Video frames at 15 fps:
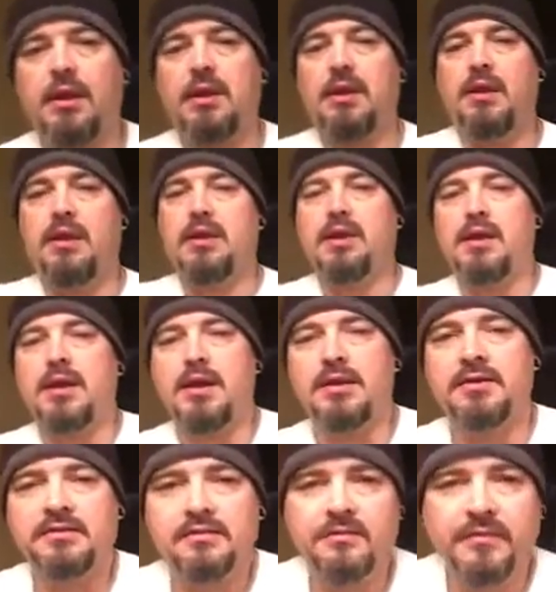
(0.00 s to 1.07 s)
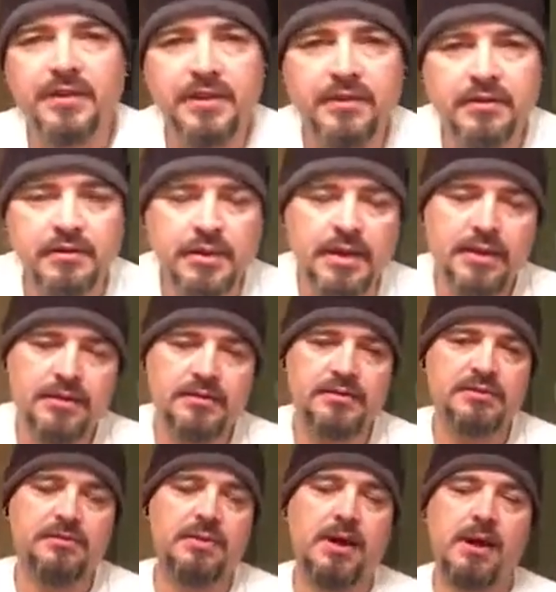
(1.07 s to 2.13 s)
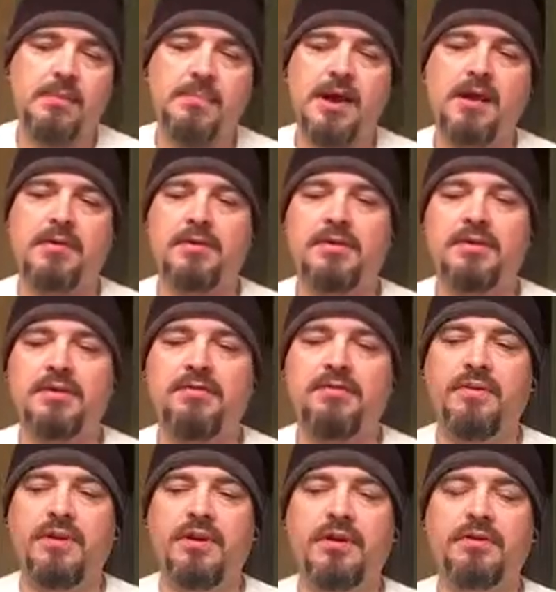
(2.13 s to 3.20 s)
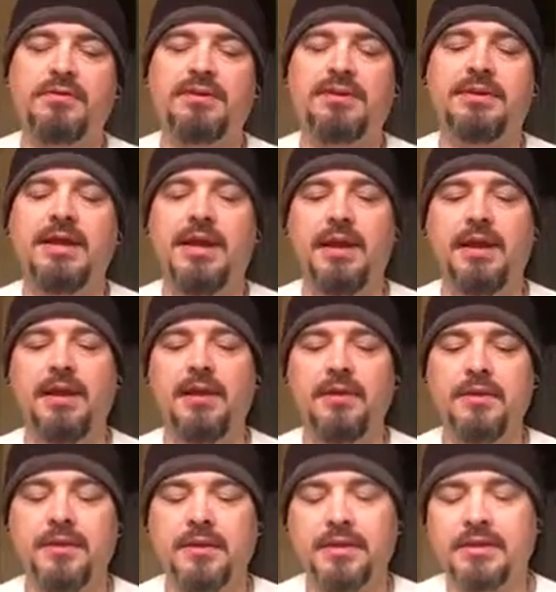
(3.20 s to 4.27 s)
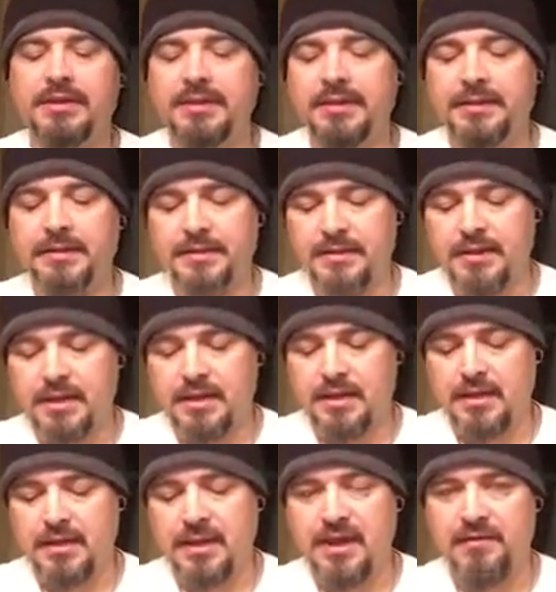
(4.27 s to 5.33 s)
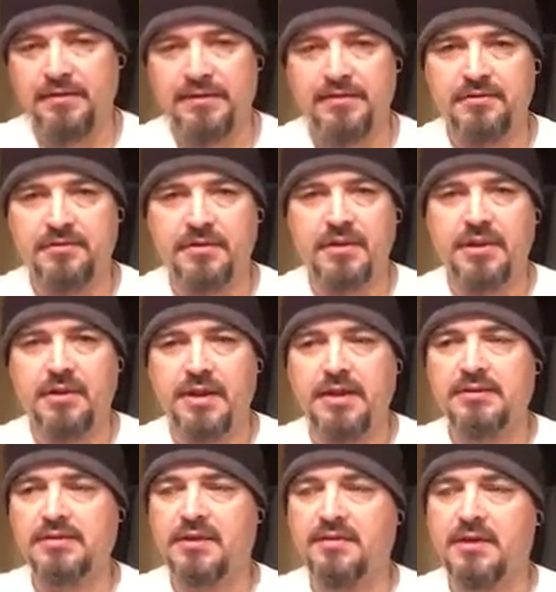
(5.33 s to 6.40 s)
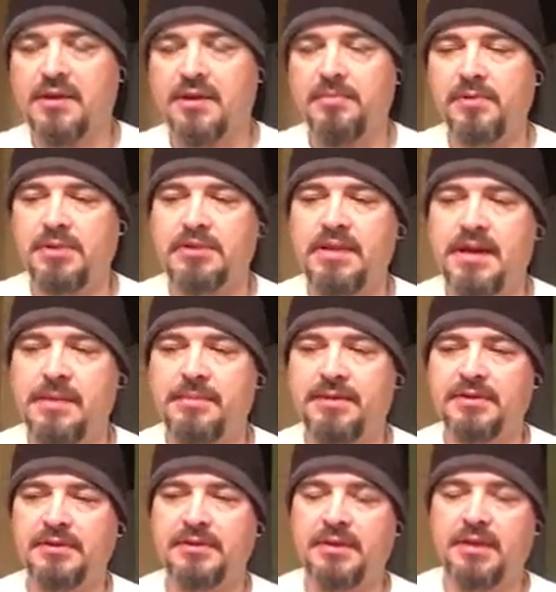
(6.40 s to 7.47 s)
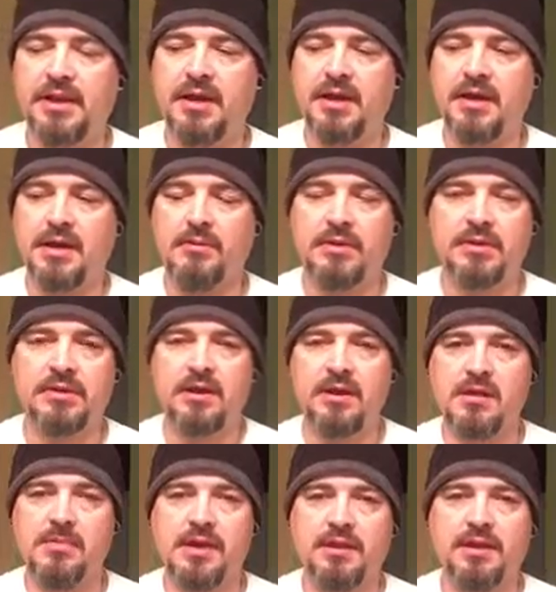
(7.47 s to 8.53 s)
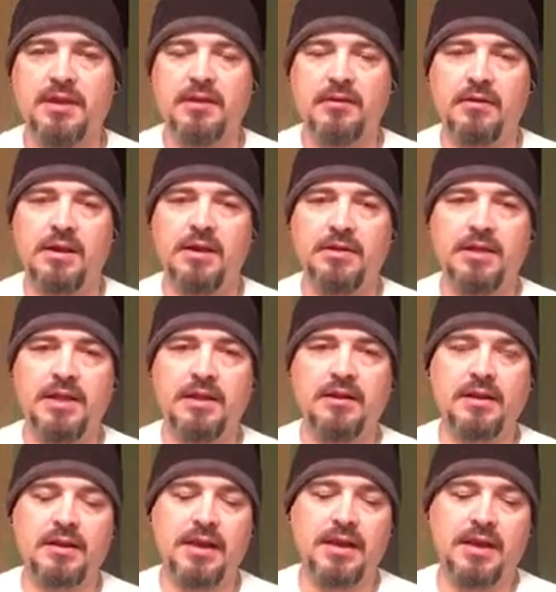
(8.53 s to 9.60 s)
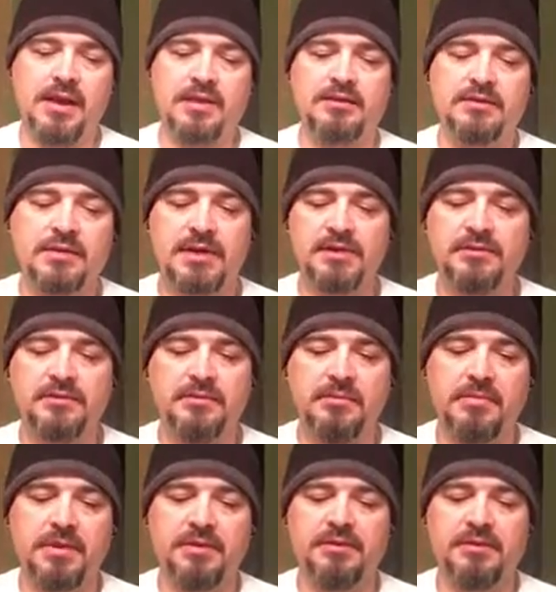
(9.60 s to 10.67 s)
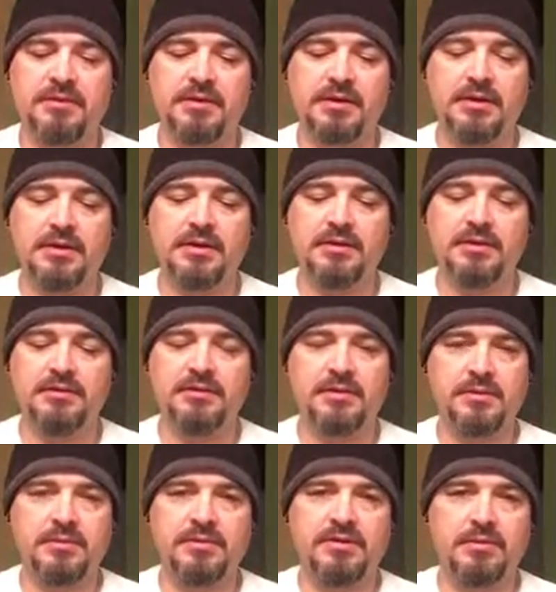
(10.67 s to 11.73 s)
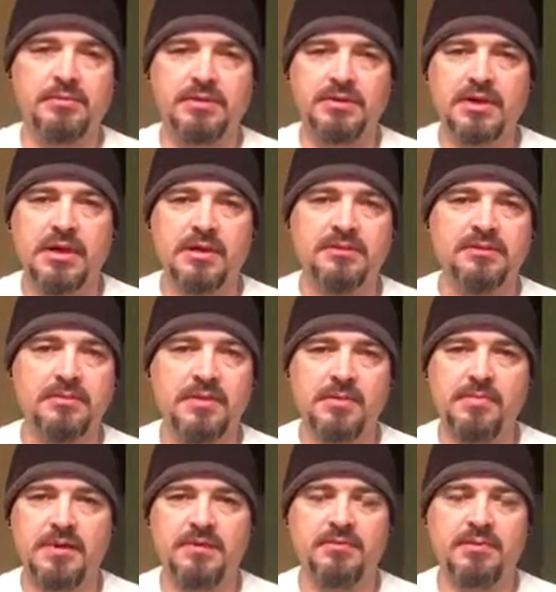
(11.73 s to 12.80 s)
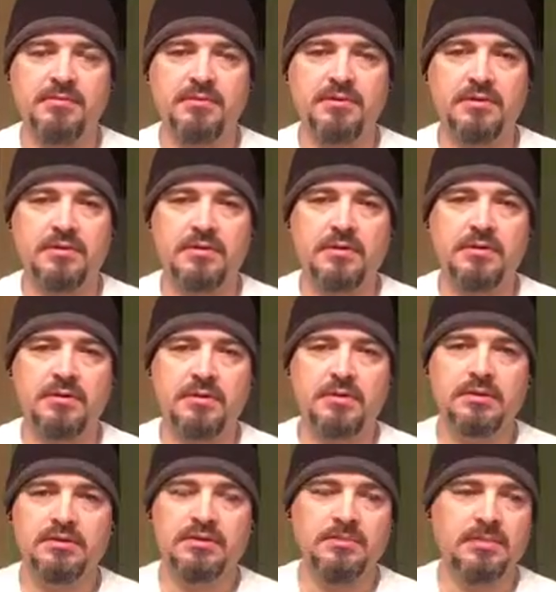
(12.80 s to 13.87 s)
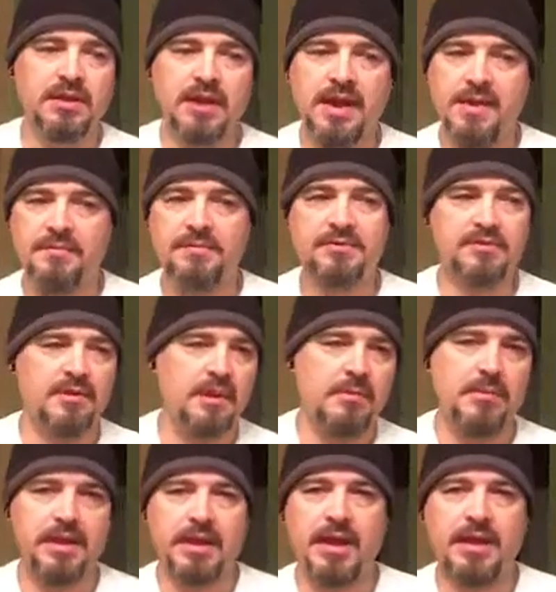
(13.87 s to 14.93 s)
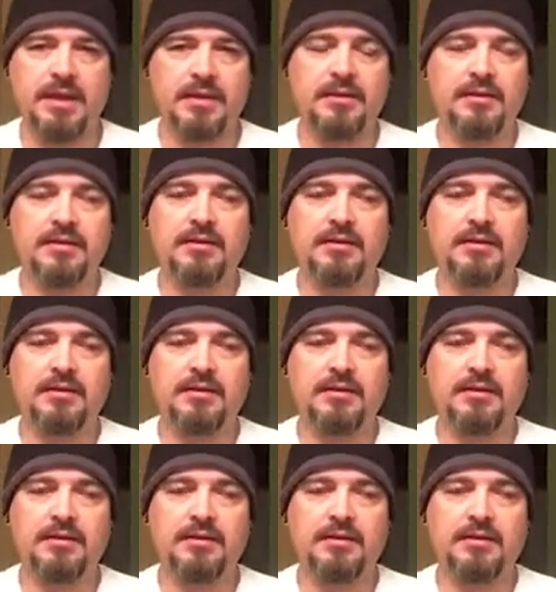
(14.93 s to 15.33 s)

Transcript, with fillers: Hey guys in Video Land, this is Rock back with another video. Today uh, I have another video, I actually have a couple of topics that uh, I want to talk about later on that I already kind of had scheduled to mention. Uh, usually when someone talks to me about something or something happens throughout my night,